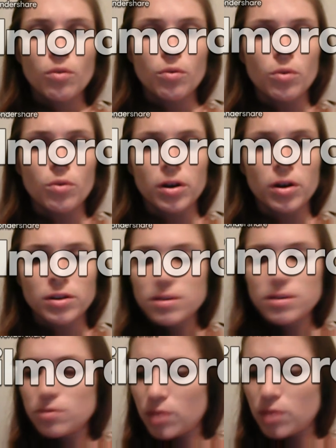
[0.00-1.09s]
or
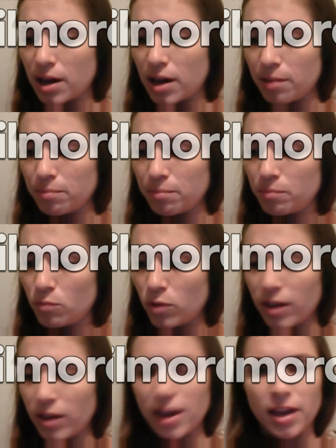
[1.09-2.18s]
were
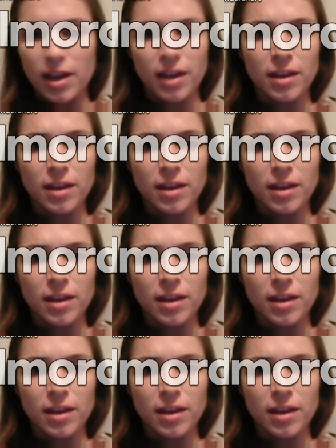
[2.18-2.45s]
they